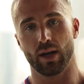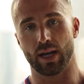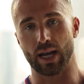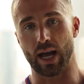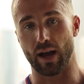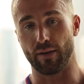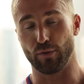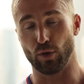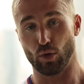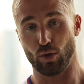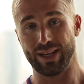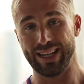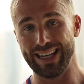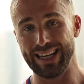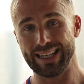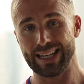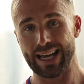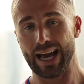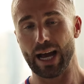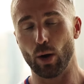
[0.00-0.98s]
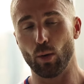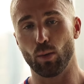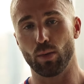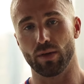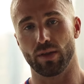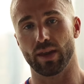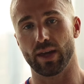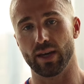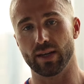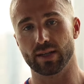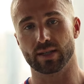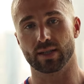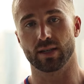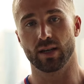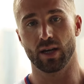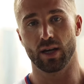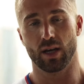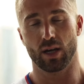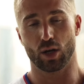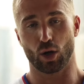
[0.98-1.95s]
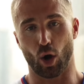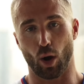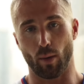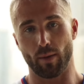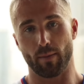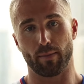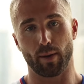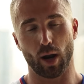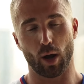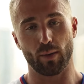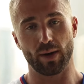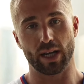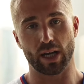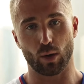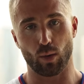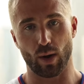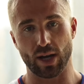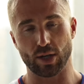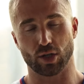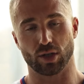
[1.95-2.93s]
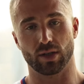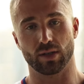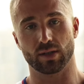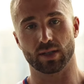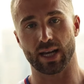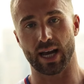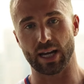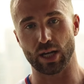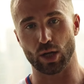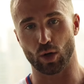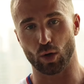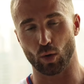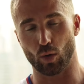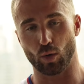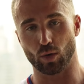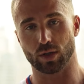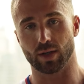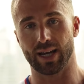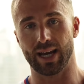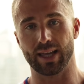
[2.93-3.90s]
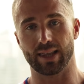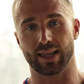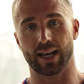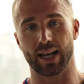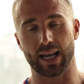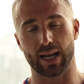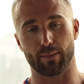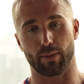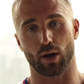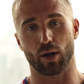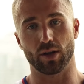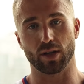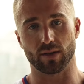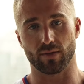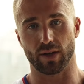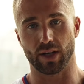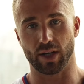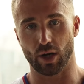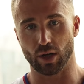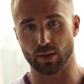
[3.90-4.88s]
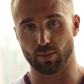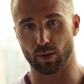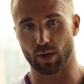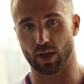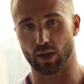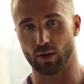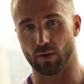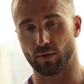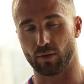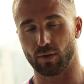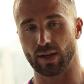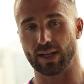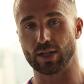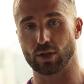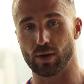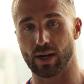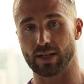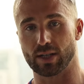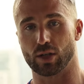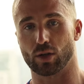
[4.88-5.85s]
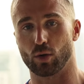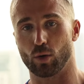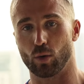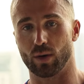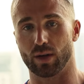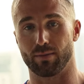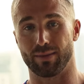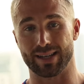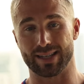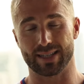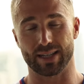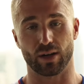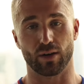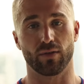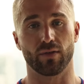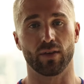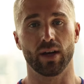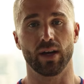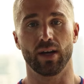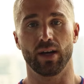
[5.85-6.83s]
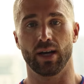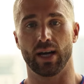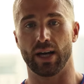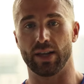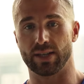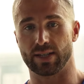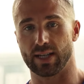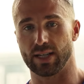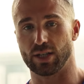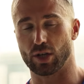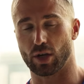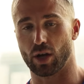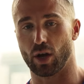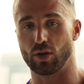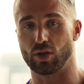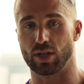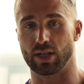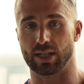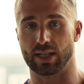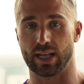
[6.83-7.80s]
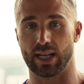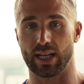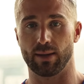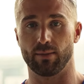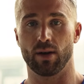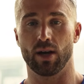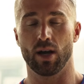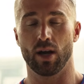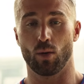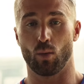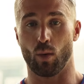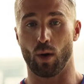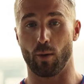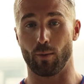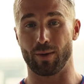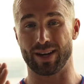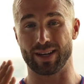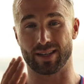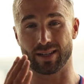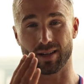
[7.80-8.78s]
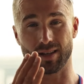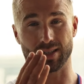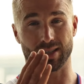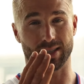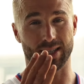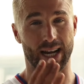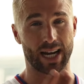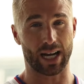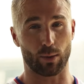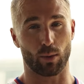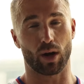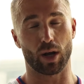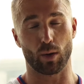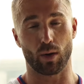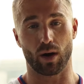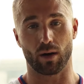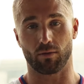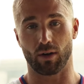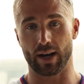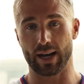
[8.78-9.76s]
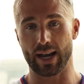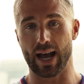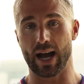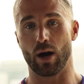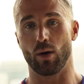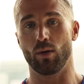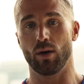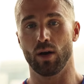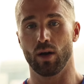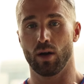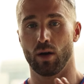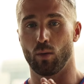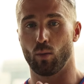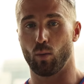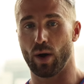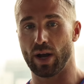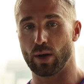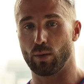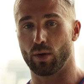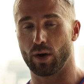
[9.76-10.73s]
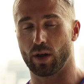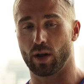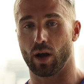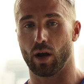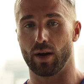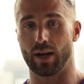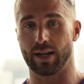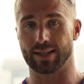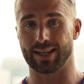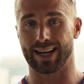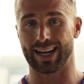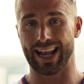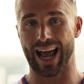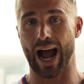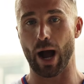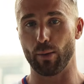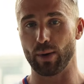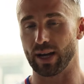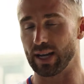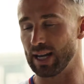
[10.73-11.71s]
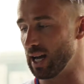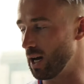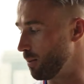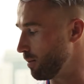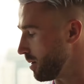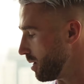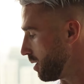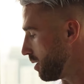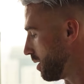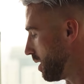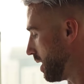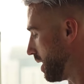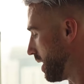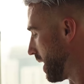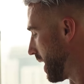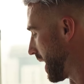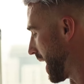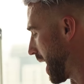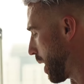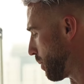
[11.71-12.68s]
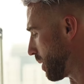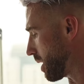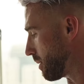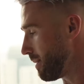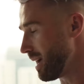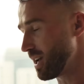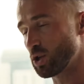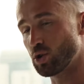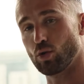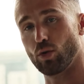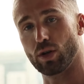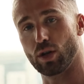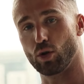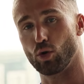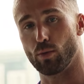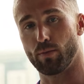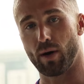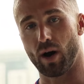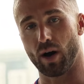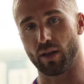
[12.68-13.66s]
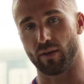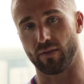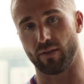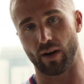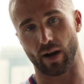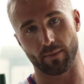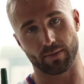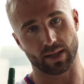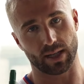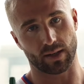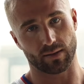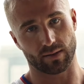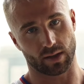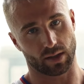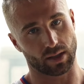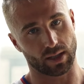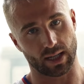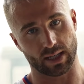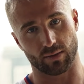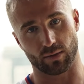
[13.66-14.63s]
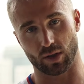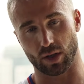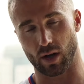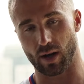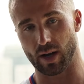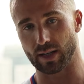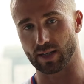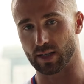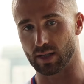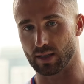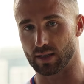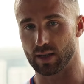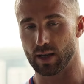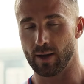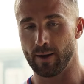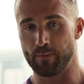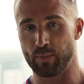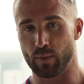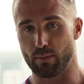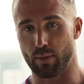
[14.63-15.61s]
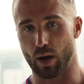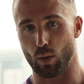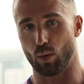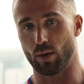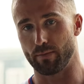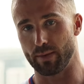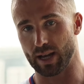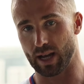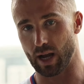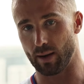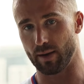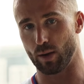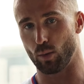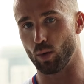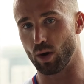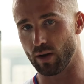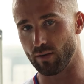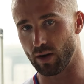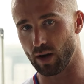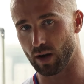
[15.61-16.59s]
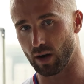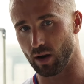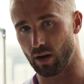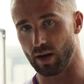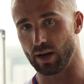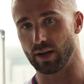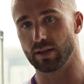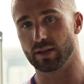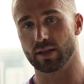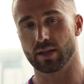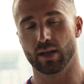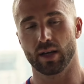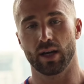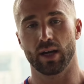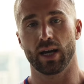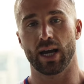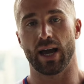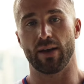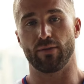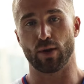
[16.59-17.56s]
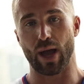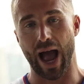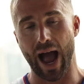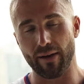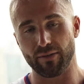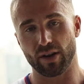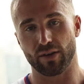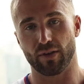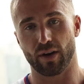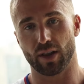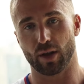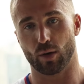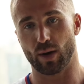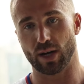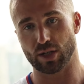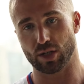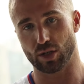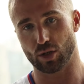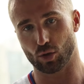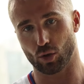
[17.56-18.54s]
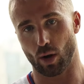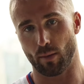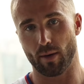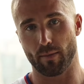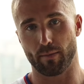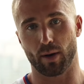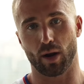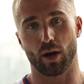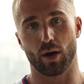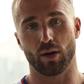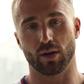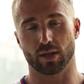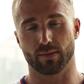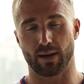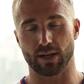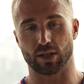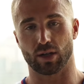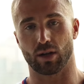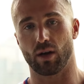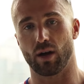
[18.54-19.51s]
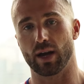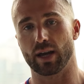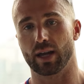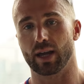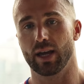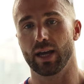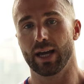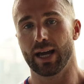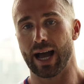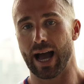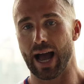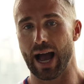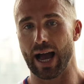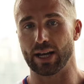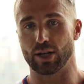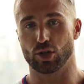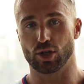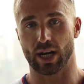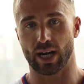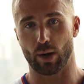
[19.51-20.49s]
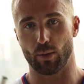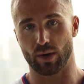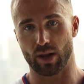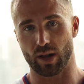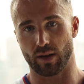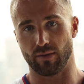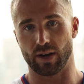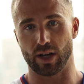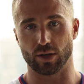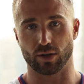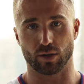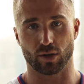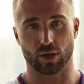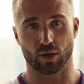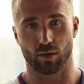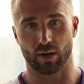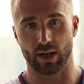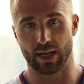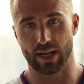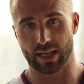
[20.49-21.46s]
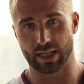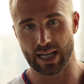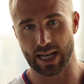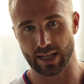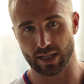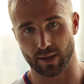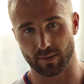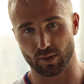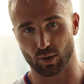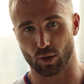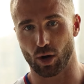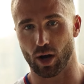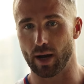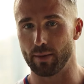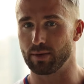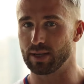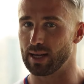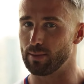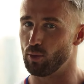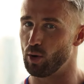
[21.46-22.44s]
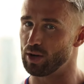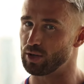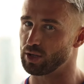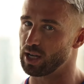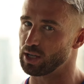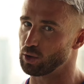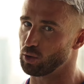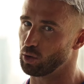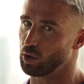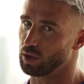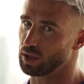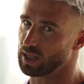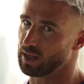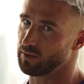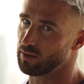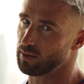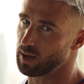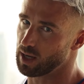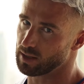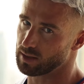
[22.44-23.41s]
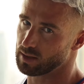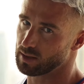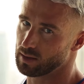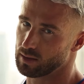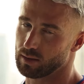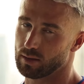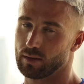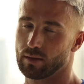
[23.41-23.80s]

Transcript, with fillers: Now, if you need help with this, comment below any questions, and you can also hit the link below this video to book in our free strategy call with myself and the C J coaching team, where we can discuss exactly where you are right now, where you want to go, and exactly how we can help you and how we can make sure that you're part of the five percent of successful dieters by becoming one of our clients. If you have any further questions, comment below, smash the like, and check out one of the other videos on the screen and hit subscribe to get more educational content from us.